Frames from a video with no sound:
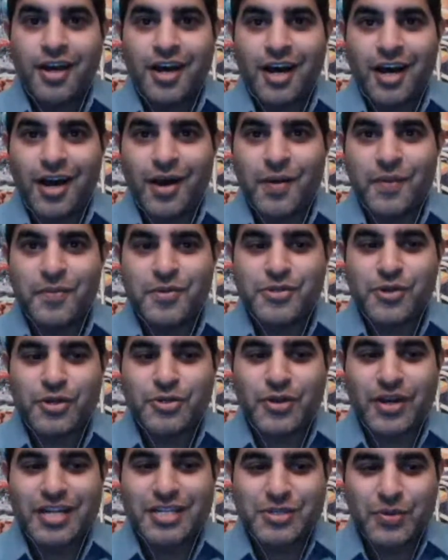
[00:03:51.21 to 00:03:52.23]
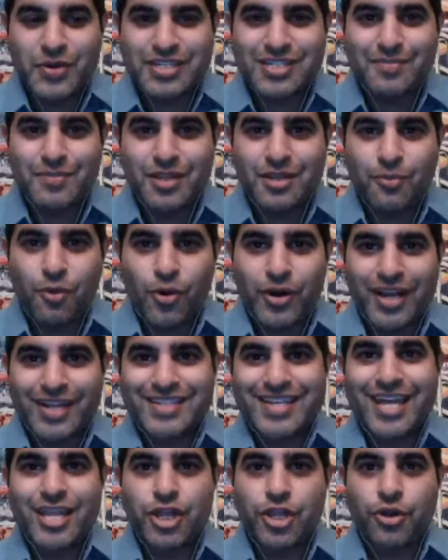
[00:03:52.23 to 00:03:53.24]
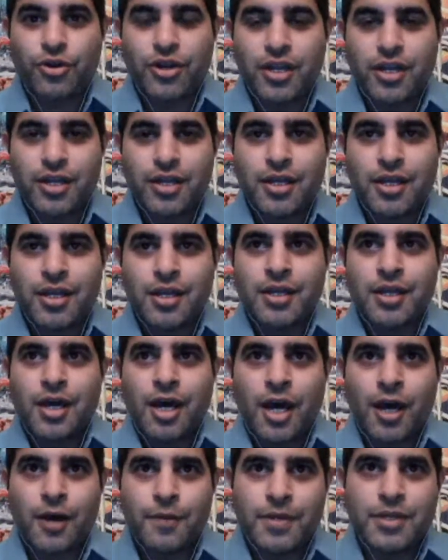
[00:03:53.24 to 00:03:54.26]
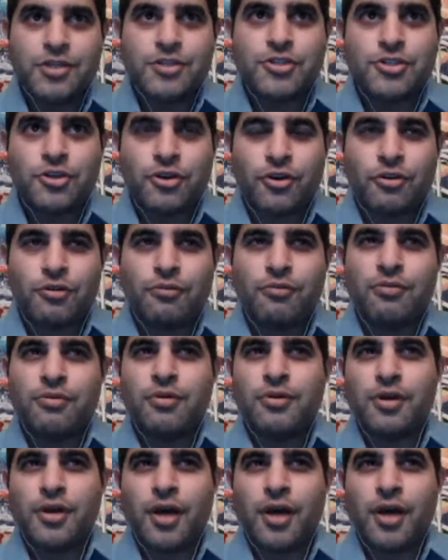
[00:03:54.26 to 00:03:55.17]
So I try to squeeze them in the morning, 10:30 Eastern.